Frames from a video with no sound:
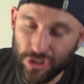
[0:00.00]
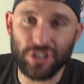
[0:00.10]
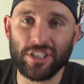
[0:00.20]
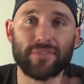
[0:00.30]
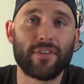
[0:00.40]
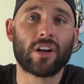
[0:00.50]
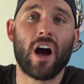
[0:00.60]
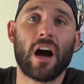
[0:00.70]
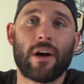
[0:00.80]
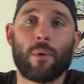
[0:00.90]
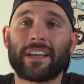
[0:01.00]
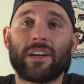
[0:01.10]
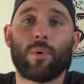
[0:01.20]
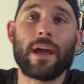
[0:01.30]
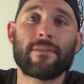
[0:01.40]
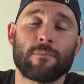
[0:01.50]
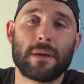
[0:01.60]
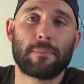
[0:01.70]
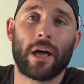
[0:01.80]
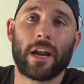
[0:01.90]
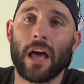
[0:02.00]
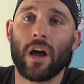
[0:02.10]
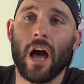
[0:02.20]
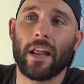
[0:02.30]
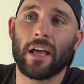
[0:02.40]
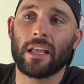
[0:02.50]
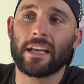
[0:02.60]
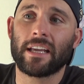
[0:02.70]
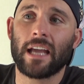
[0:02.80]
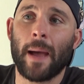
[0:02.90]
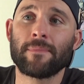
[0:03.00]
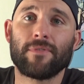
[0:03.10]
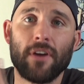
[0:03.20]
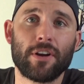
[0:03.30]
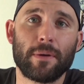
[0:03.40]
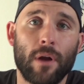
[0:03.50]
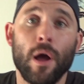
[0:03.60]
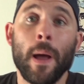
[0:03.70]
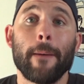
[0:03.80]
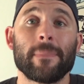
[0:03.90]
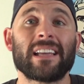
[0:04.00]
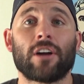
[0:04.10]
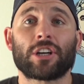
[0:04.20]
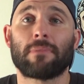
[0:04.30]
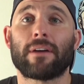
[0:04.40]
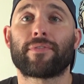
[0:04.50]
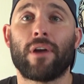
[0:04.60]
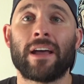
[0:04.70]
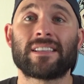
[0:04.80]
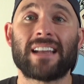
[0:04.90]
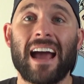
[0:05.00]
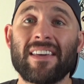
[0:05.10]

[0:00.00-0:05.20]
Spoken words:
just say fuck off. I want to get away from people. I'm very abrupt. But then I talk to my friends, and I